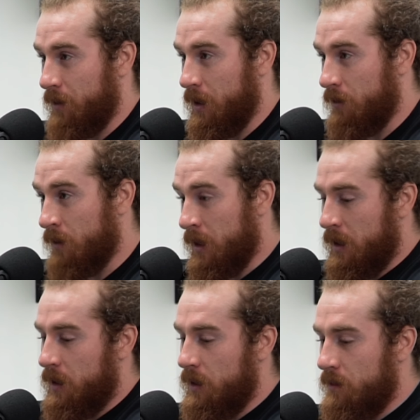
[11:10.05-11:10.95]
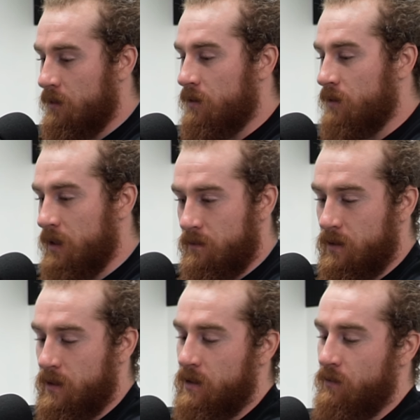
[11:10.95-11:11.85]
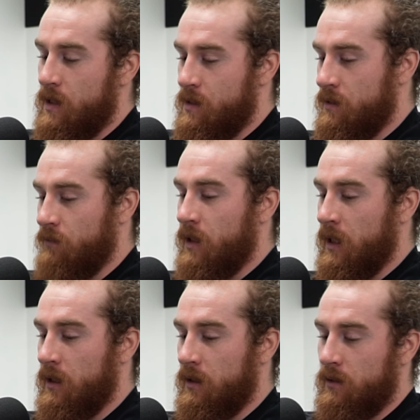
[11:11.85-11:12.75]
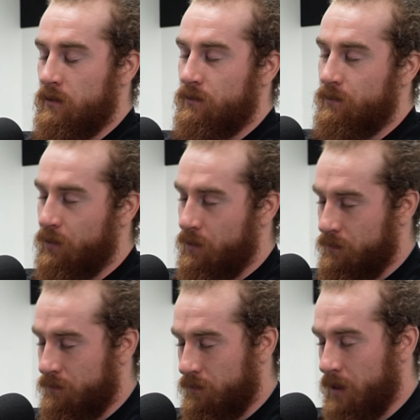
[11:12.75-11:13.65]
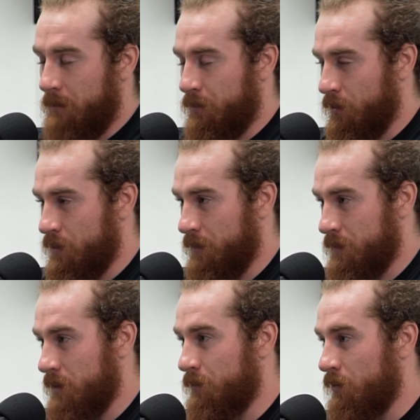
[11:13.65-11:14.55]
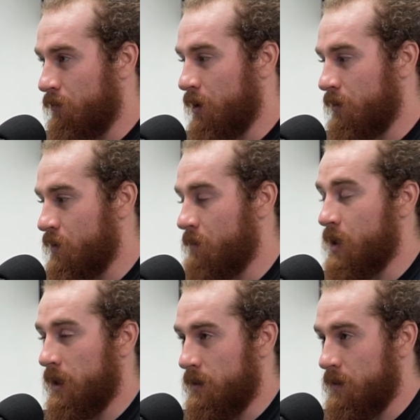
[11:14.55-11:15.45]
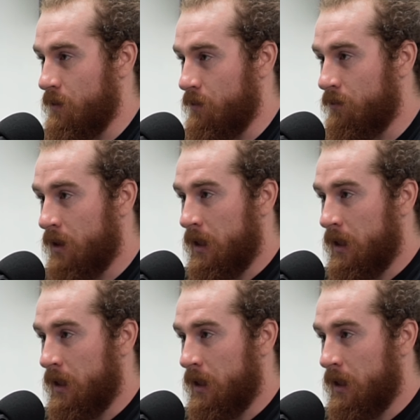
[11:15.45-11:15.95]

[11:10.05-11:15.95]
The situations that we kind of not put ourselves in, but we're subjected to,